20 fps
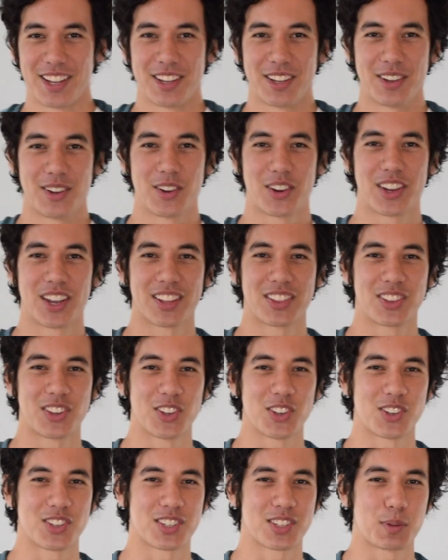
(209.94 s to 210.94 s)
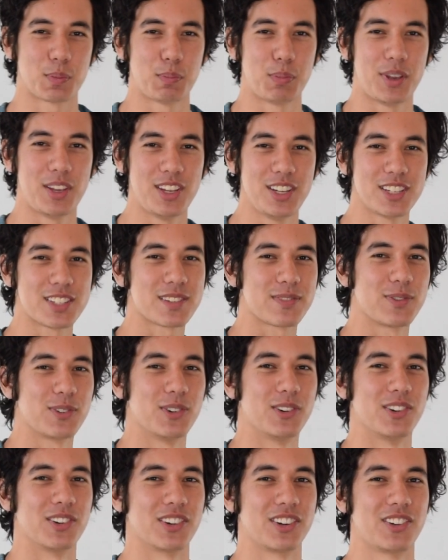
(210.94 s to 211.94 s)
you get this
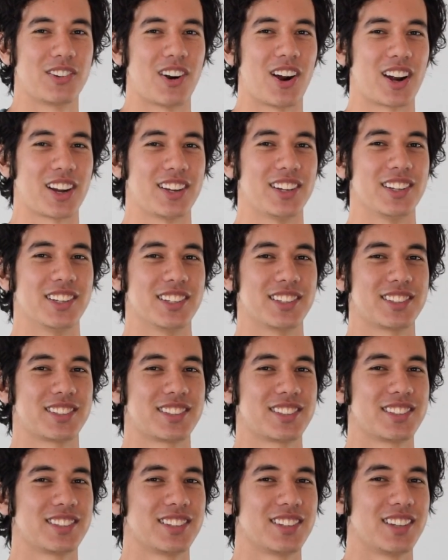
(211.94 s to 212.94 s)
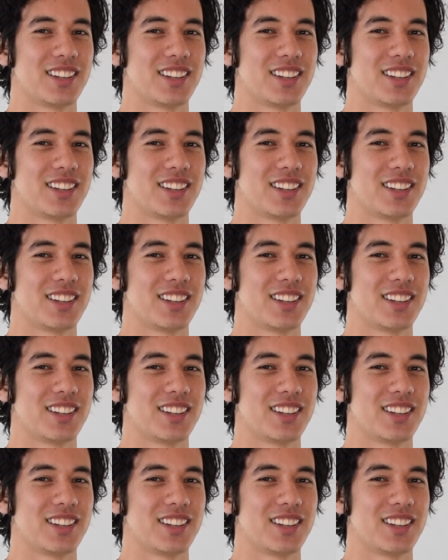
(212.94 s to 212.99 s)
peaceful grogginess.